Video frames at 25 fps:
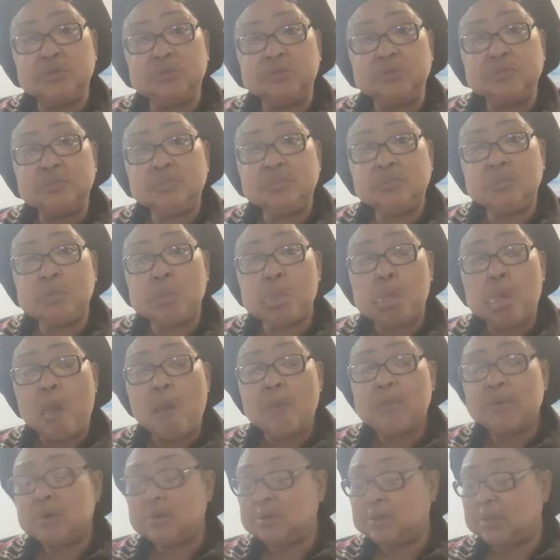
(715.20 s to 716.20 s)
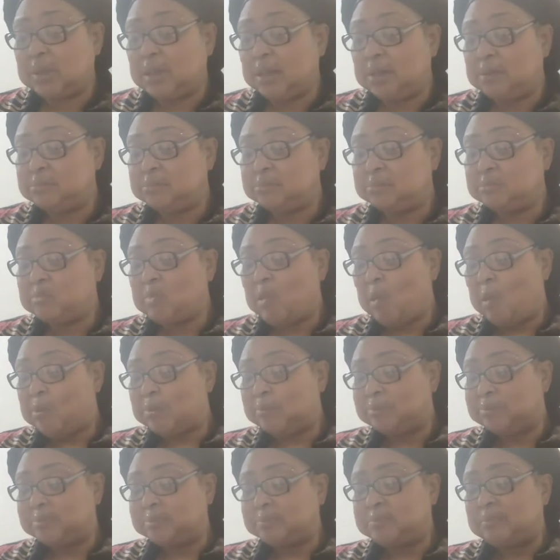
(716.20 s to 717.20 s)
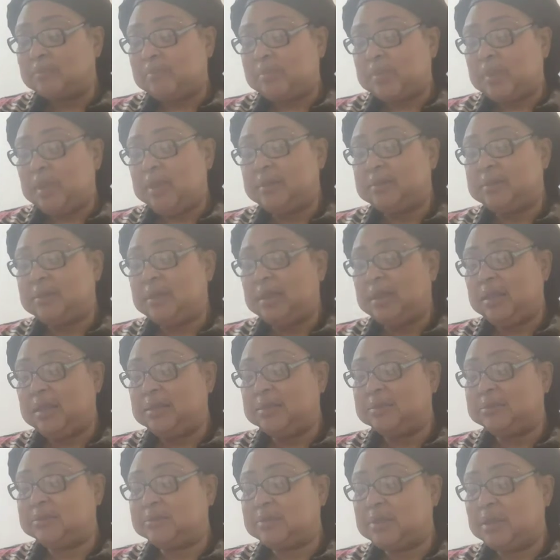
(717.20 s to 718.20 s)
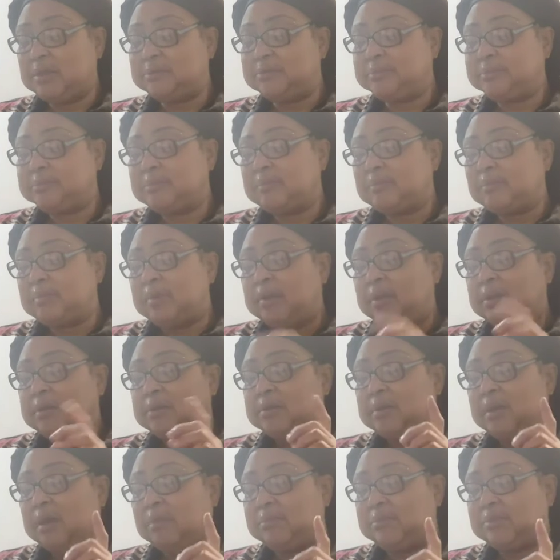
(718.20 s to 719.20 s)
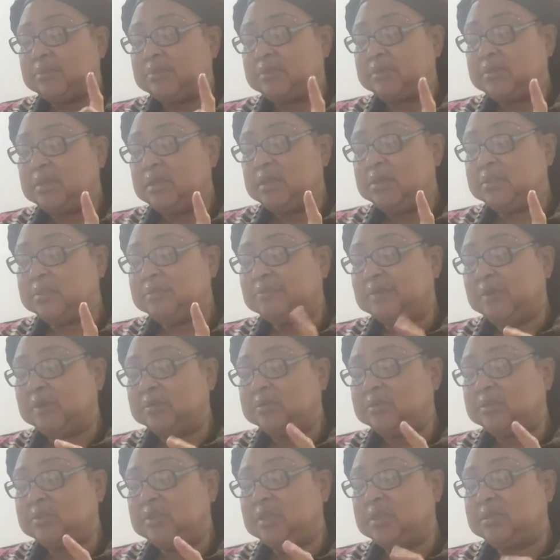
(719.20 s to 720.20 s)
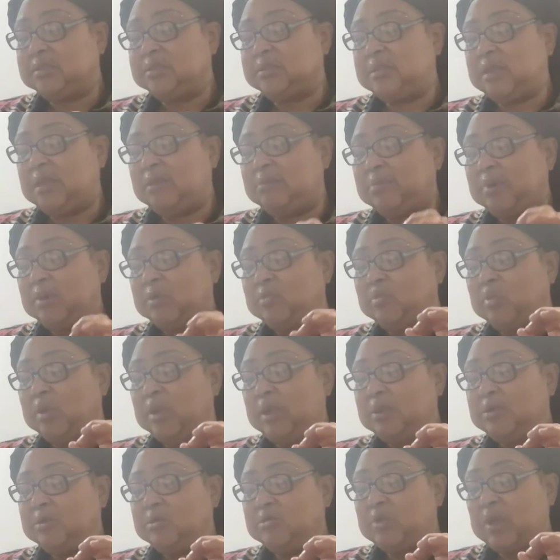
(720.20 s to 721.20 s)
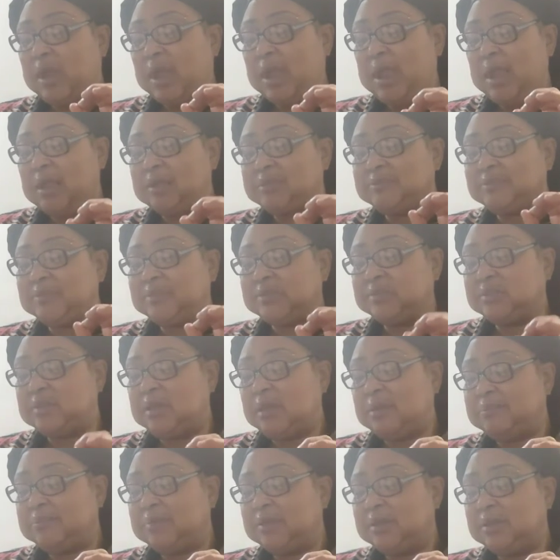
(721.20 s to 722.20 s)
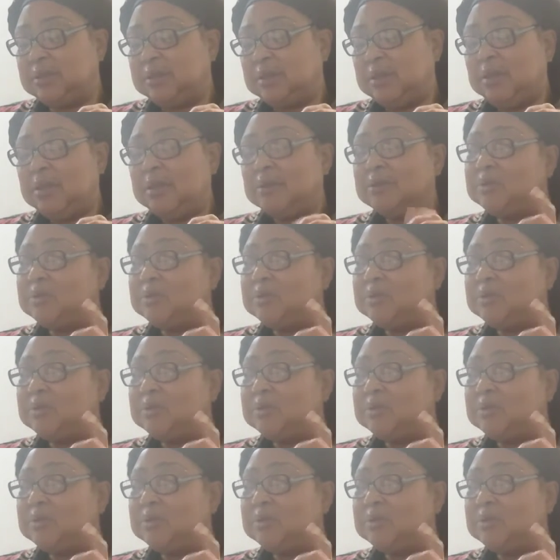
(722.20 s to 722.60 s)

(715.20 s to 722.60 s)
you. Okay? And then it say, number six, verse six say, But when you ask for something,